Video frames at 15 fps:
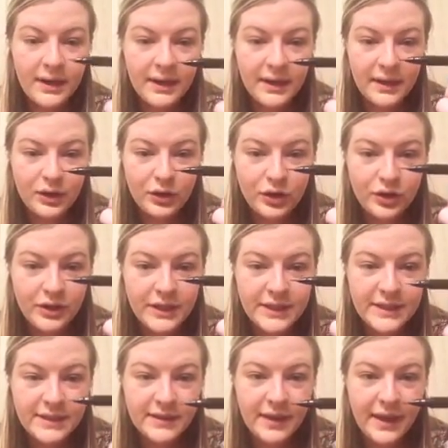it
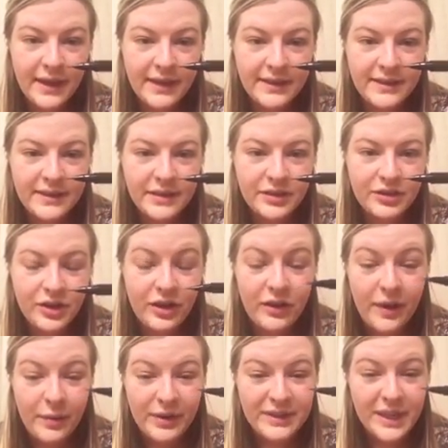looks like it's a straight
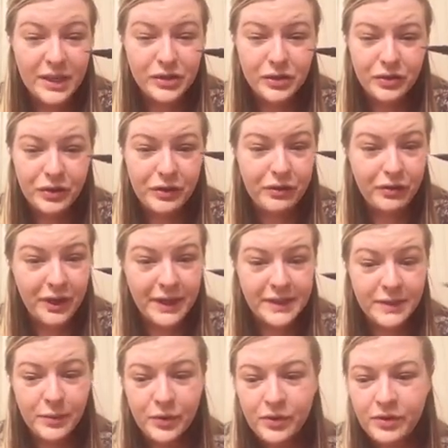line, but it's actually really
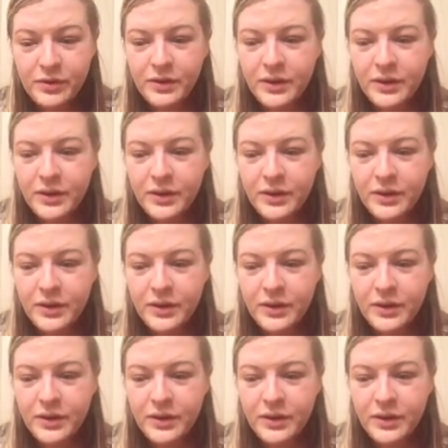flexible.